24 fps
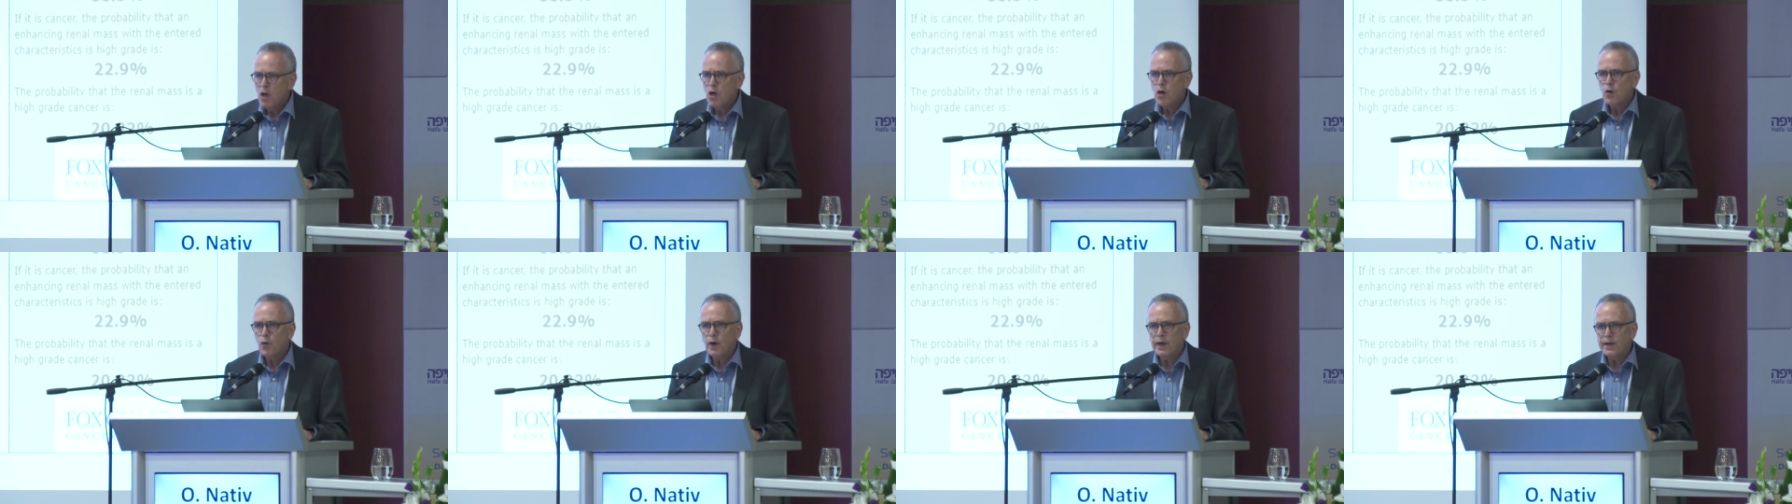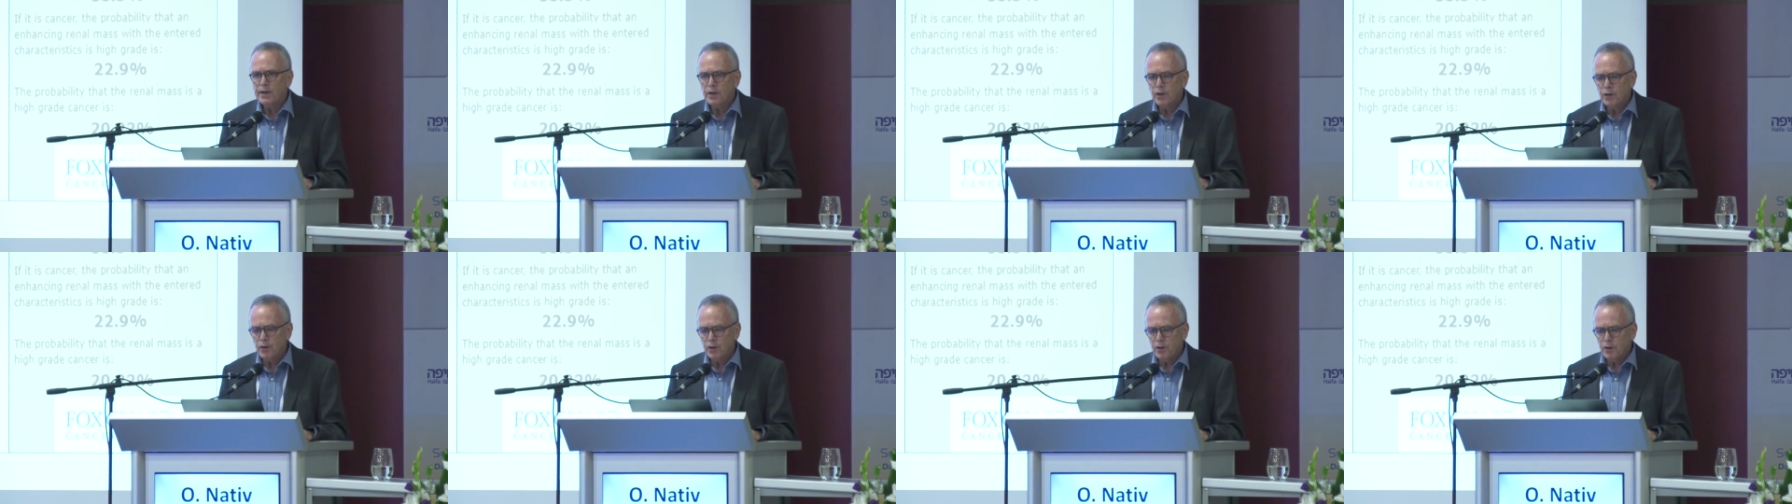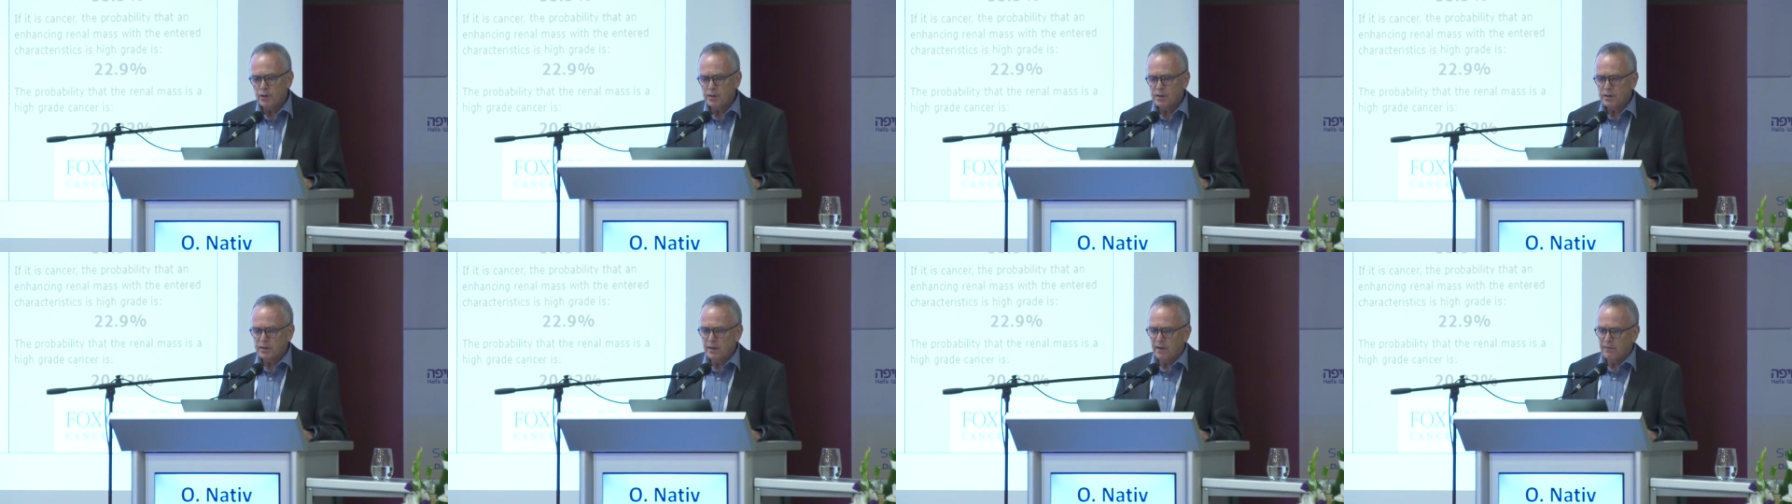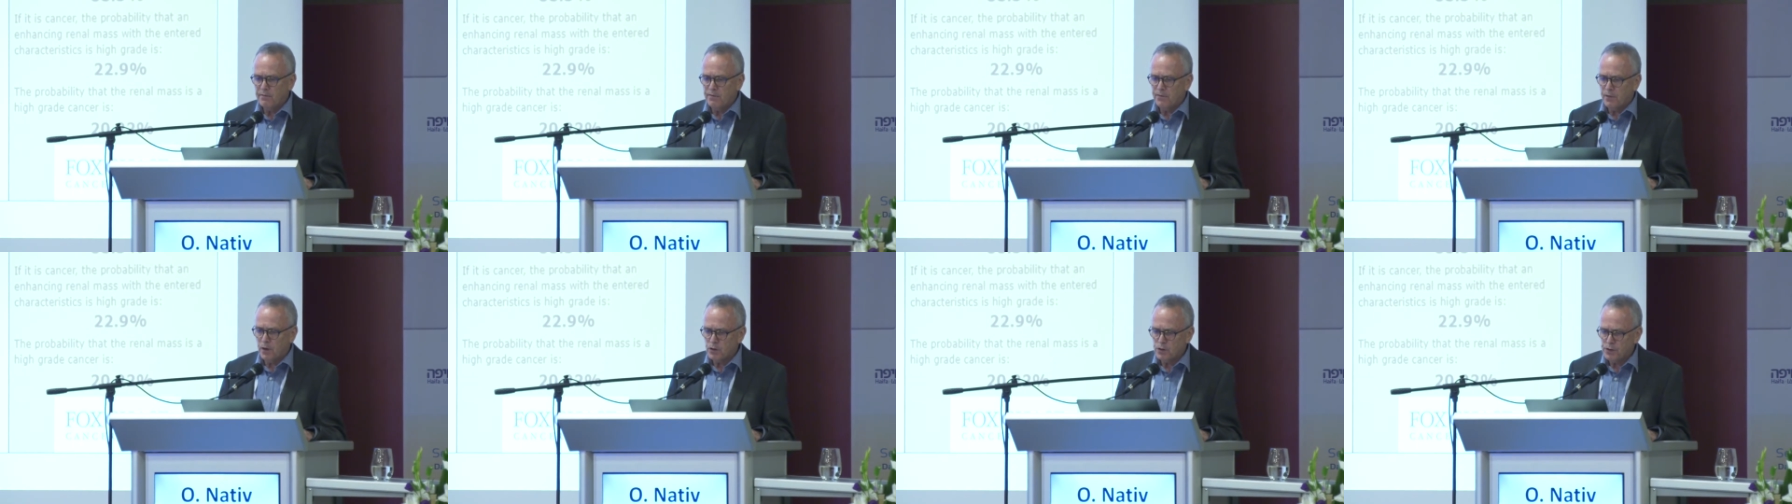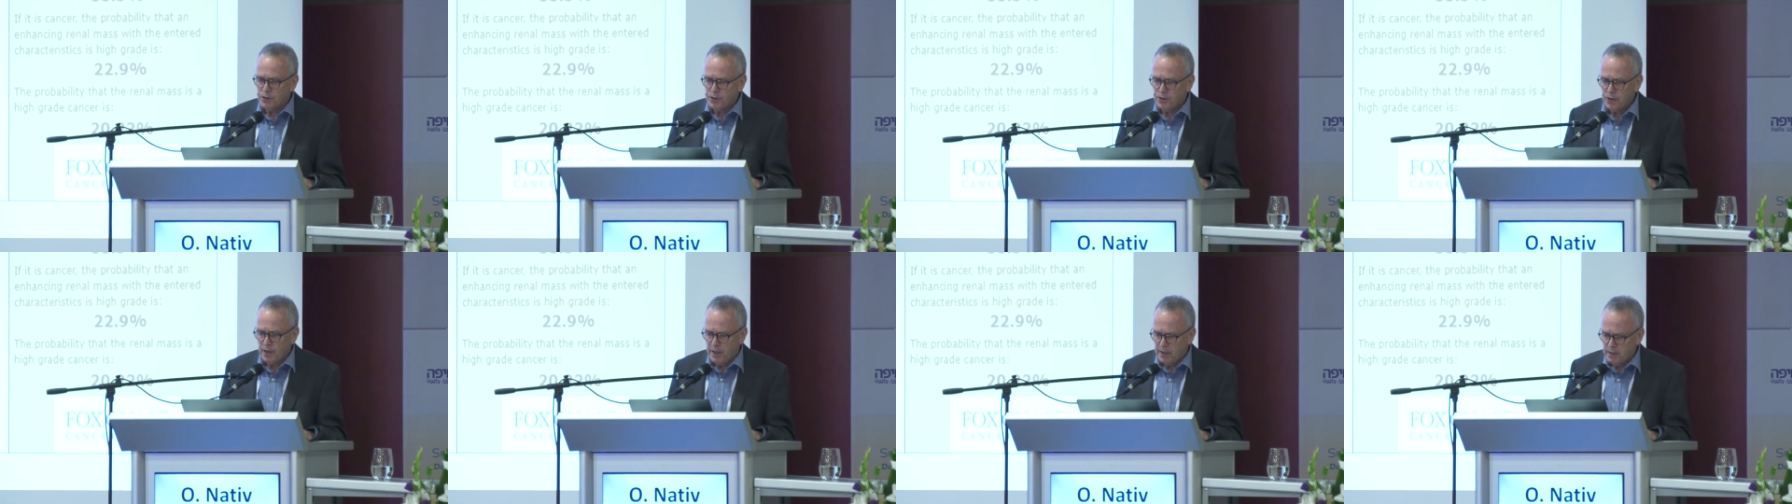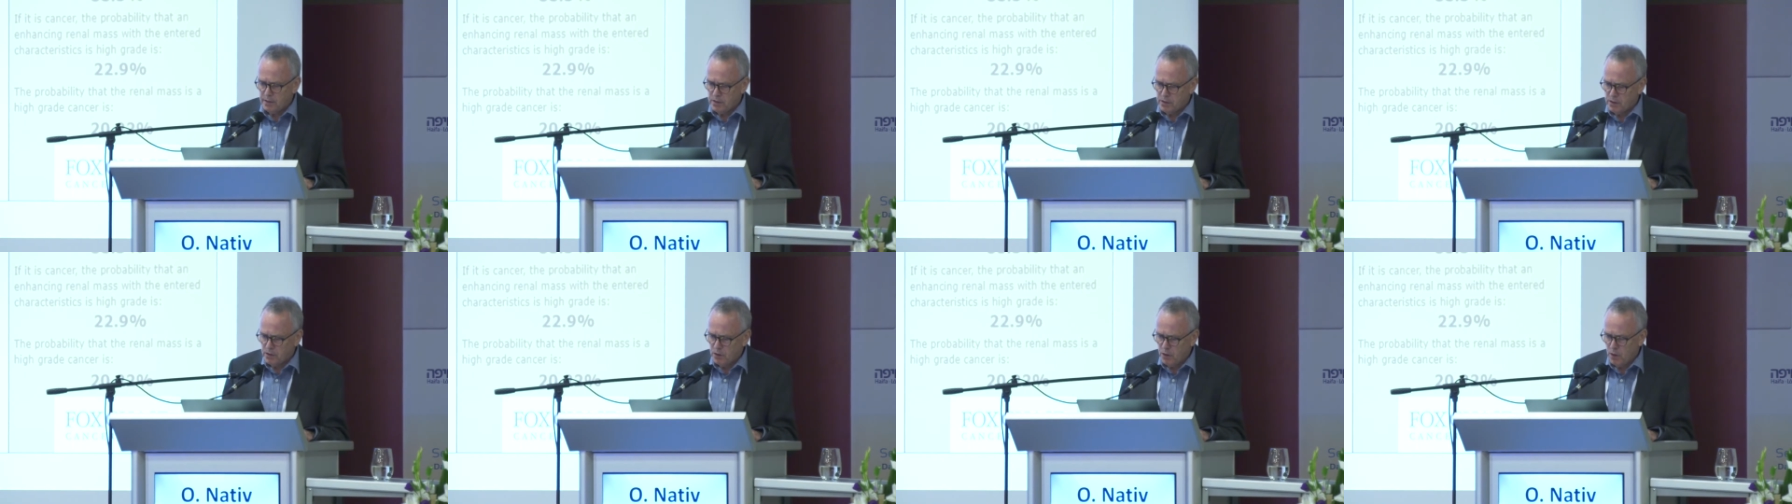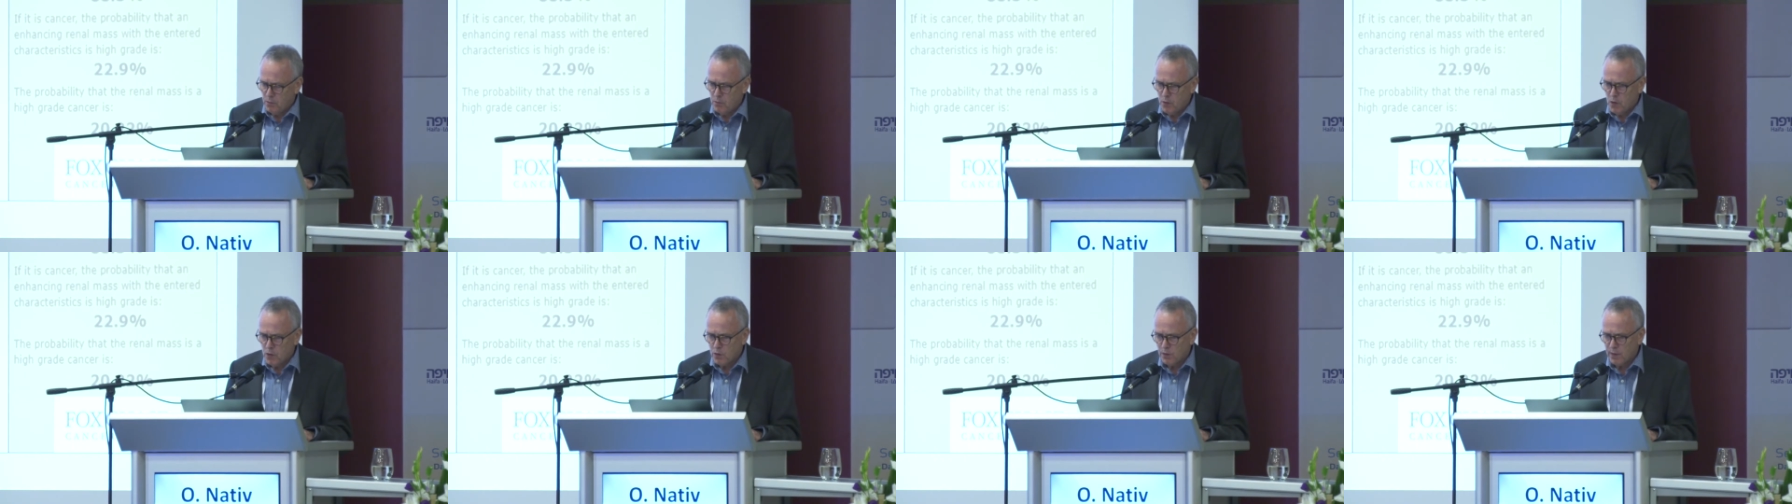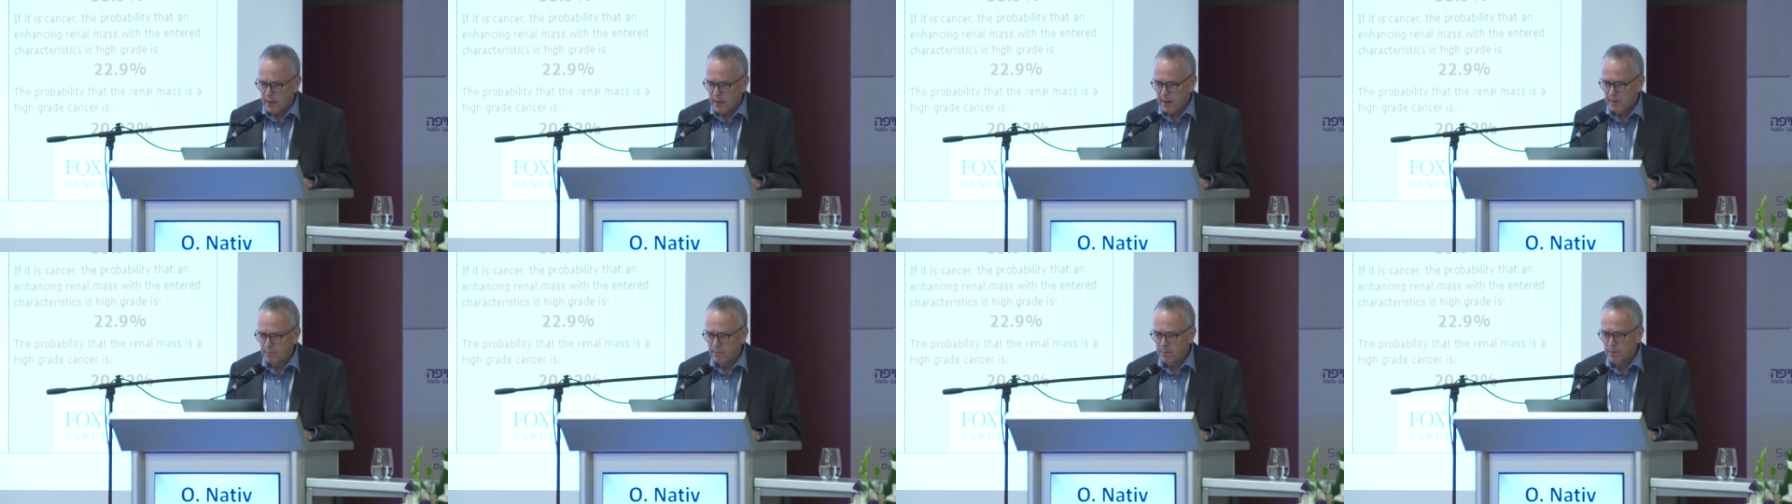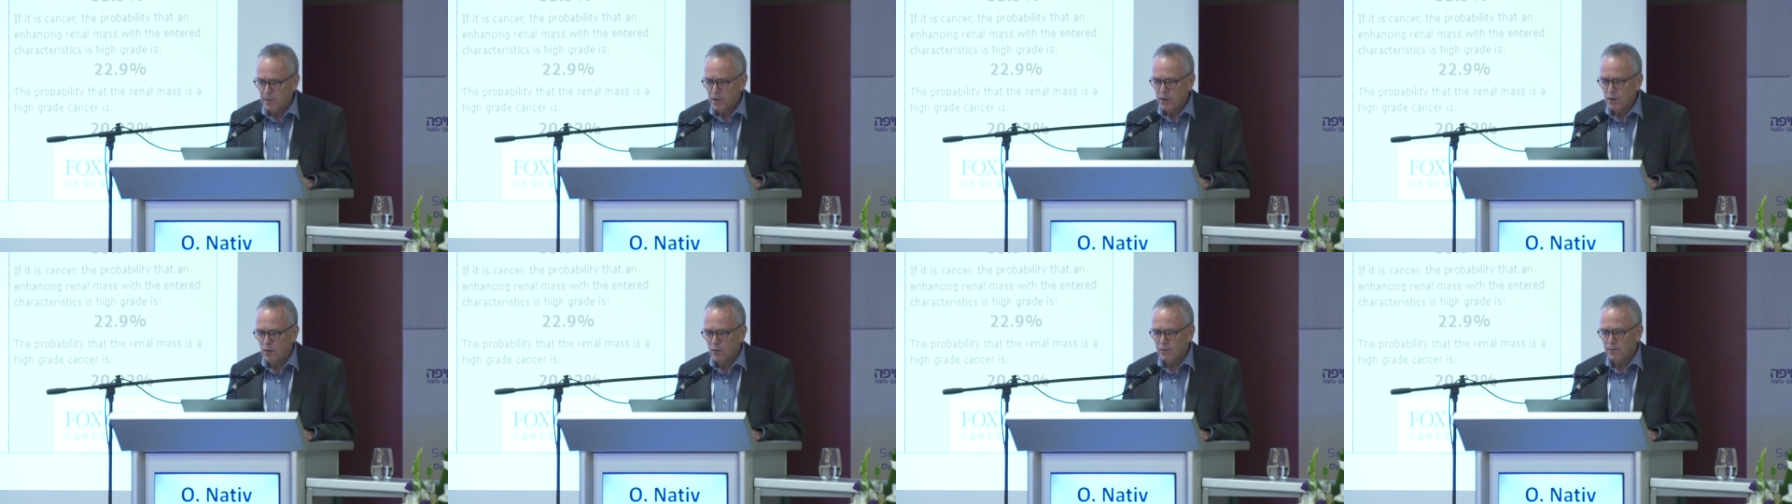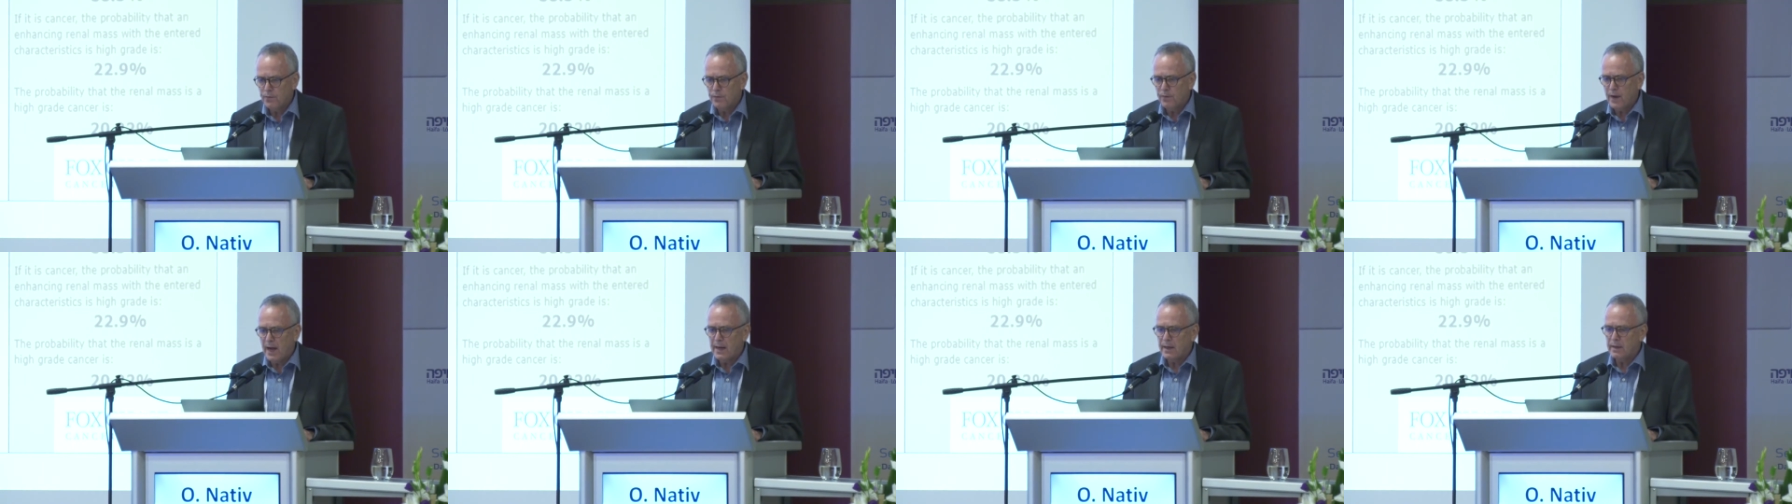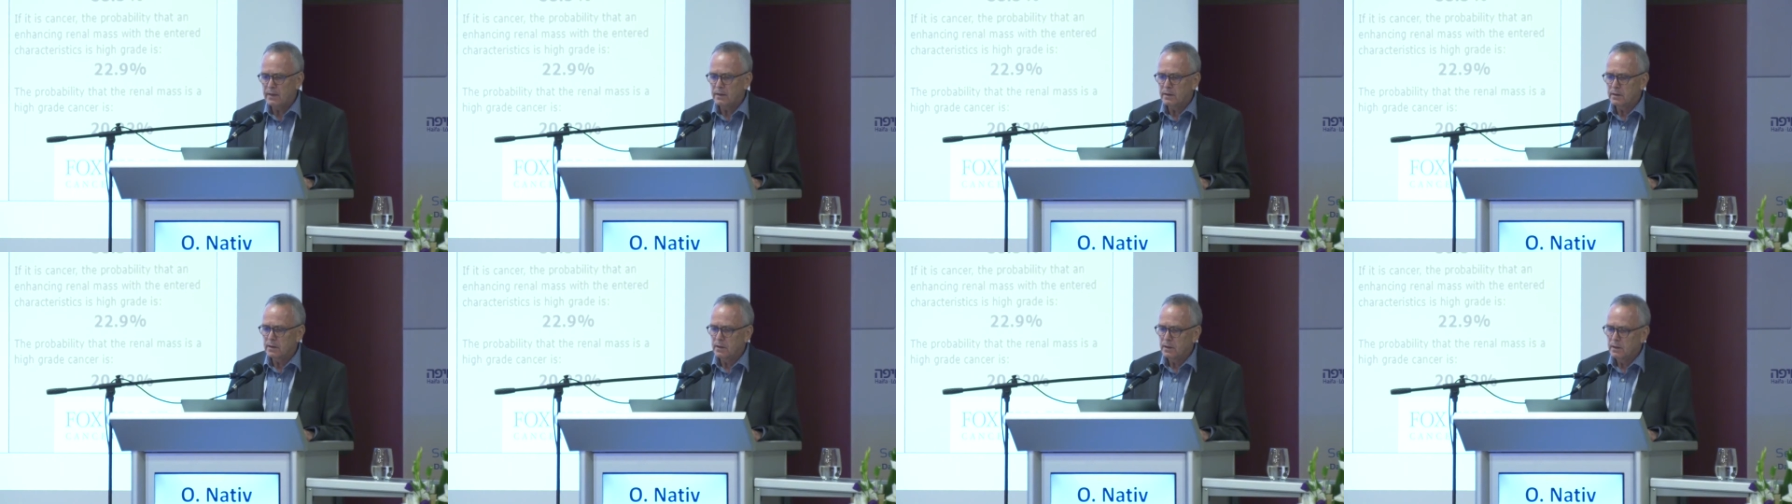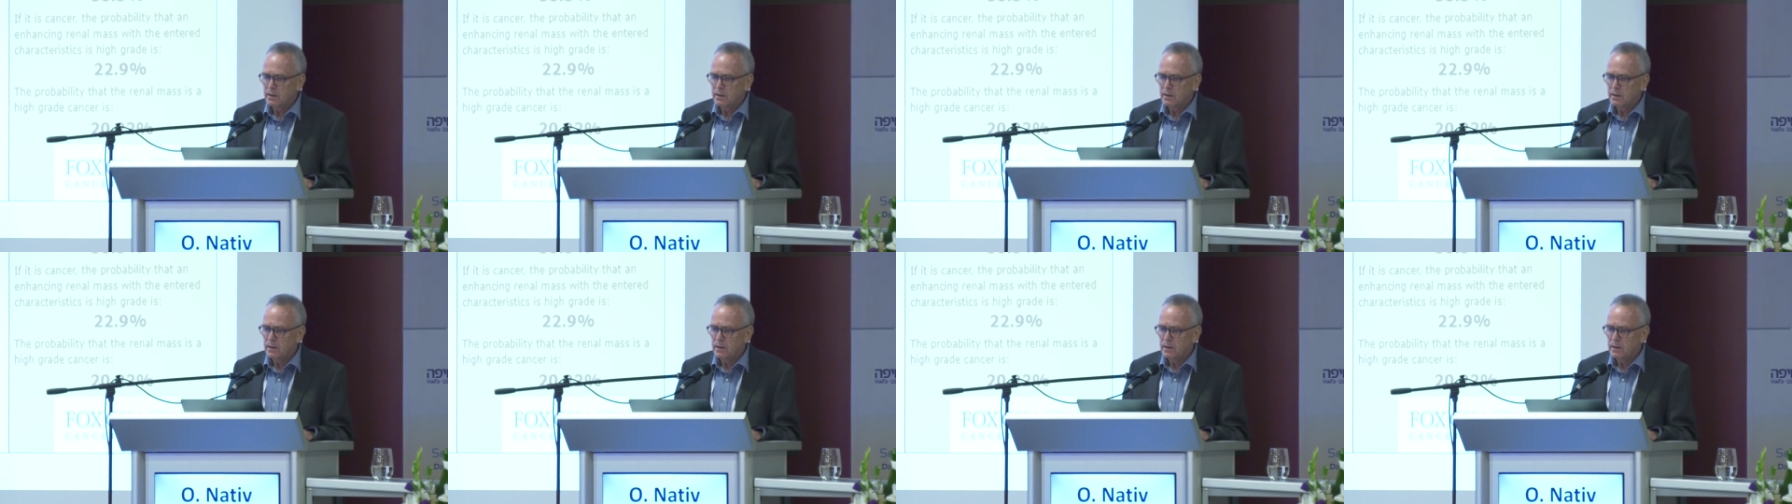When you use the Fox-Chase nomogram, you find